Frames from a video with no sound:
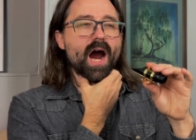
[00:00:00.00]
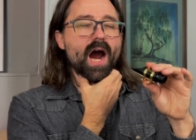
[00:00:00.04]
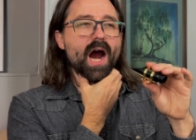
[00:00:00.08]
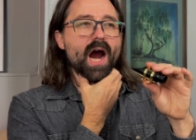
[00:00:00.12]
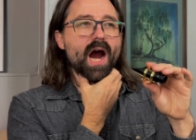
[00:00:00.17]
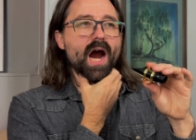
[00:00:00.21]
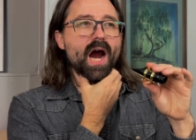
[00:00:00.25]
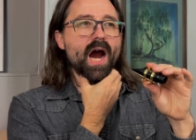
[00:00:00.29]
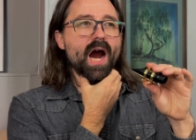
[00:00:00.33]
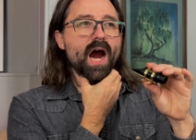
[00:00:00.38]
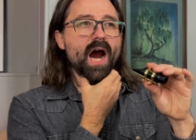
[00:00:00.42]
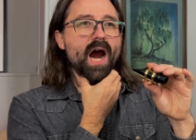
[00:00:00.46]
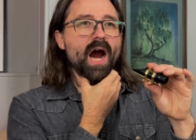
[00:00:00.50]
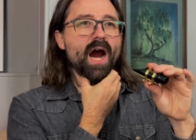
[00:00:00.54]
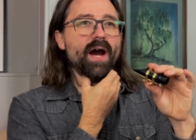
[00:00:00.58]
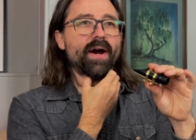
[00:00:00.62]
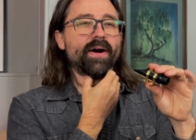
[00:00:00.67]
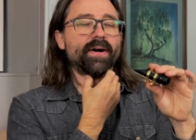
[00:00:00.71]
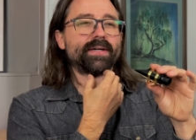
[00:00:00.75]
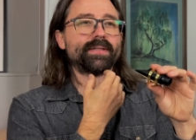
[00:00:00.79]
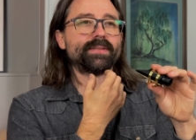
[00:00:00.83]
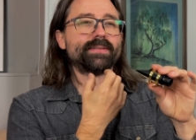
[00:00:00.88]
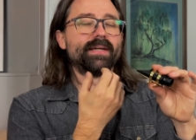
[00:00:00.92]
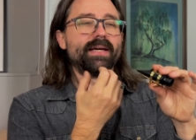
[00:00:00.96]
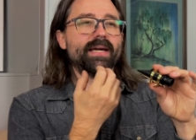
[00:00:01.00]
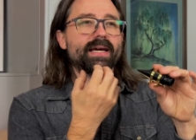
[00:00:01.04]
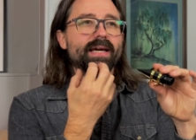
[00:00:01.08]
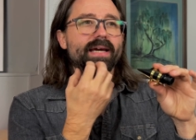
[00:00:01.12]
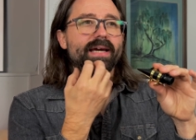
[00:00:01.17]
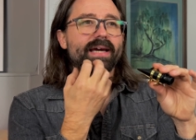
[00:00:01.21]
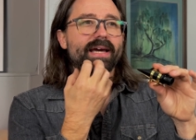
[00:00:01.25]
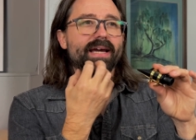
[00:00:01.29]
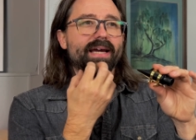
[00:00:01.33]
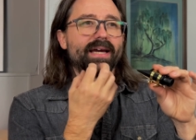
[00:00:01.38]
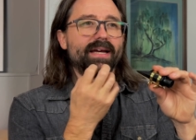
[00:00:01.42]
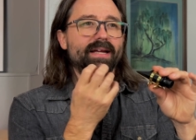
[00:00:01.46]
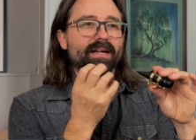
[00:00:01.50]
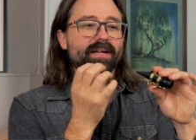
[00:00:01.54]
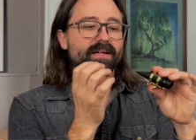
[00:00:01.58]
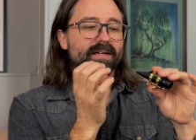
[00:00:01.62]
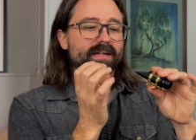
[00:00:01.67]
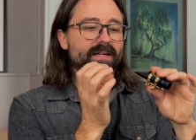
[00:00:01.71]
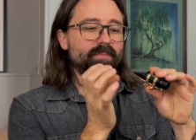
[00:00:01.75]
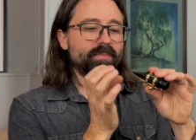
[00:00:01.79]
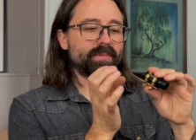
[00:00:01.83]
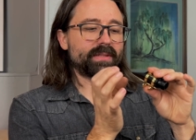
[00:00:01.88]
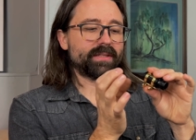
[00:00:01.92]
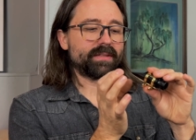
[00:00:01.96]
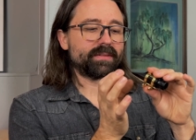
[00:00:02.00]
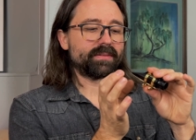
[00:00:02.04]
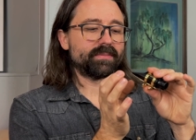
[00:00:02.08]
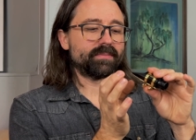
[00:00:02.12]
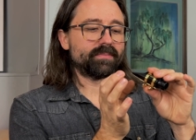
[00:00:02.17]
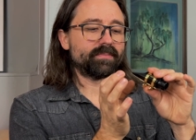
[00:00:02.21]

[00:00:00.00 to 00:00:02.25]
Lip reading: and I'm going to